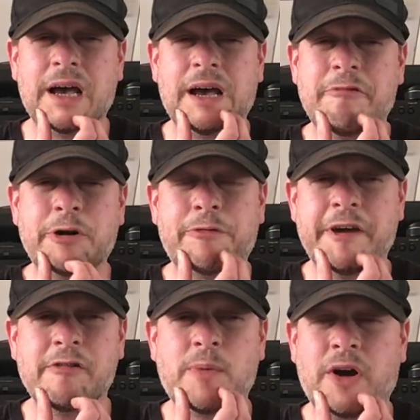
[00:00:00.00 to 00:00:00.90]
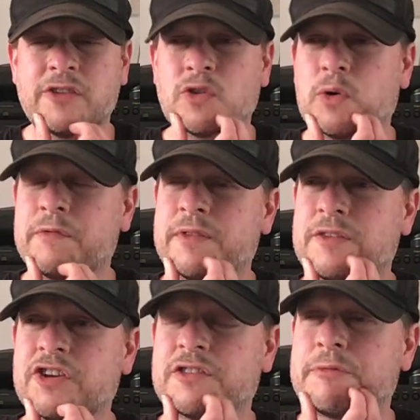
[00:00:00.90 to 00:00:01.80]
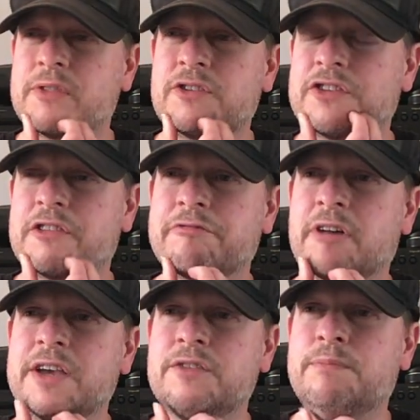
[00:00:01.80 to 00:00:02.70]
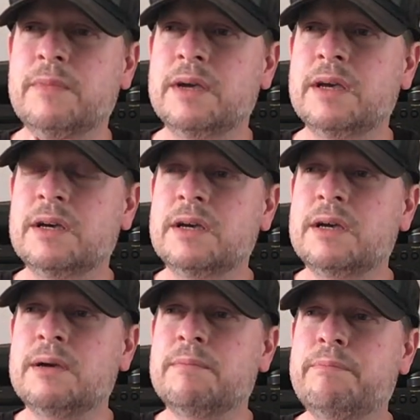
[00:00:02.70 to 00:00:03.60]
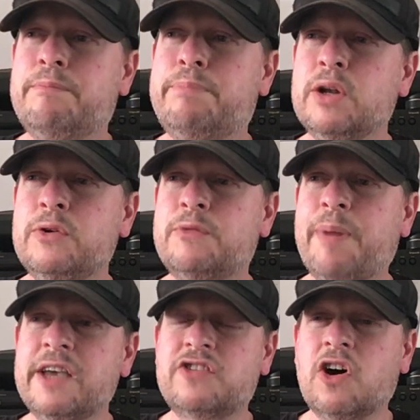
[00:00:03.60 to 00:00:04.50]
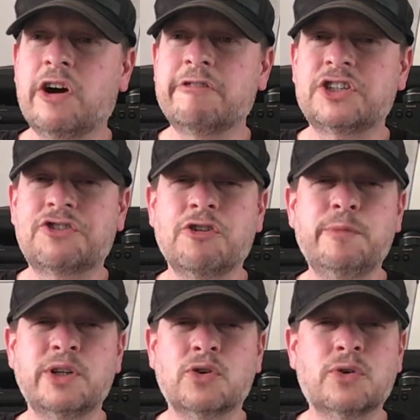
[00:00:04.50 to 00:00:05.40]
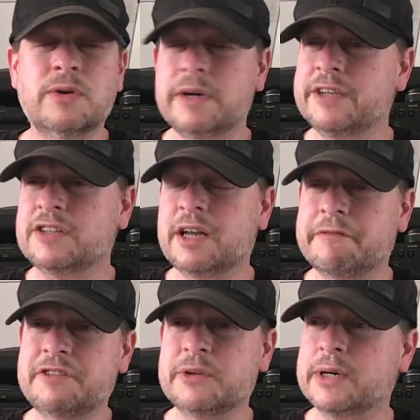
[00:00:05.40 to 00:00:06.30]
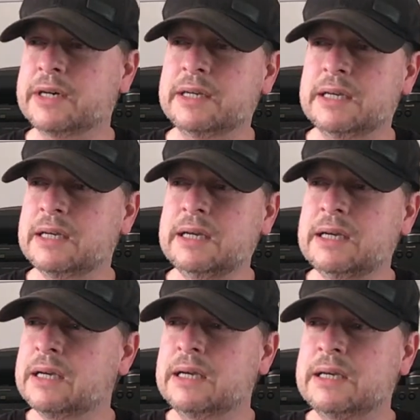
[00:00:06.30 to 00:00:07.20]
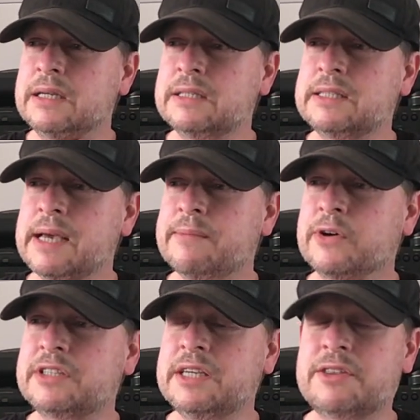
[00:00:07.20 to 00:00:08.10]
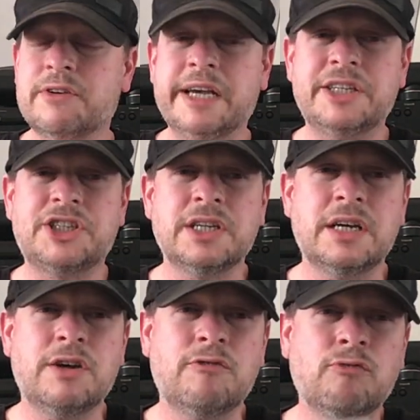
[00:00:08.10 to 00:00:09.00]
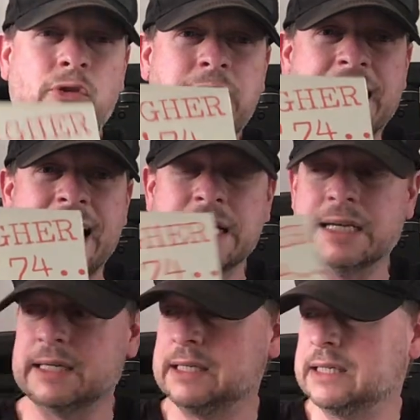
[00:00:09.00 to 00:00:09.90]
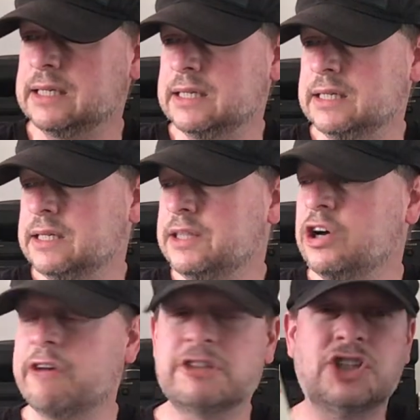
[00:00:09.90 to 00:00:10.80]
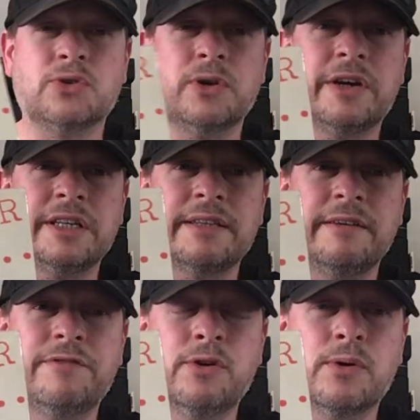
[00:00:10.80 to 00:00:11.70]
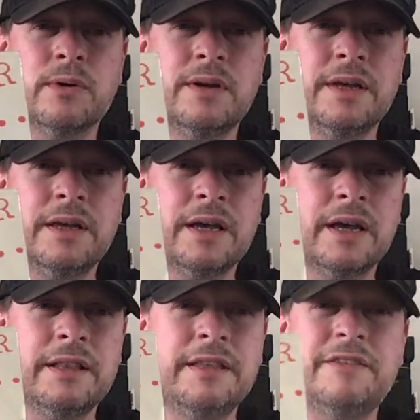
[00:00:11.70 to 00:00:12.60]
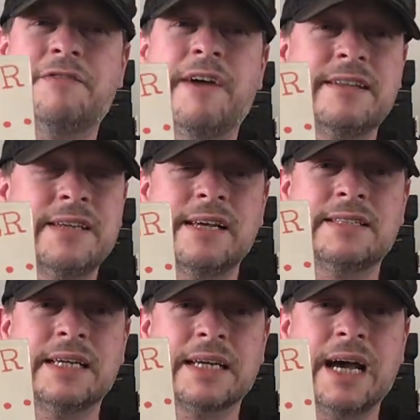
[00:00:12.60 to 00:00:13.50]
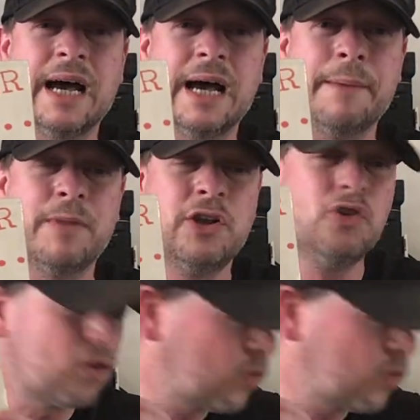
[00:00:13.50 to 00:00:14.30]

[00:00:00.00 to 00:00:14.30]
real fear of mine, sort of just the phrase blues-based Irish troubadour is enough to set my teeth on edge. Rory Gallagher, the Irish Tour, 1974. This is fantastic. Not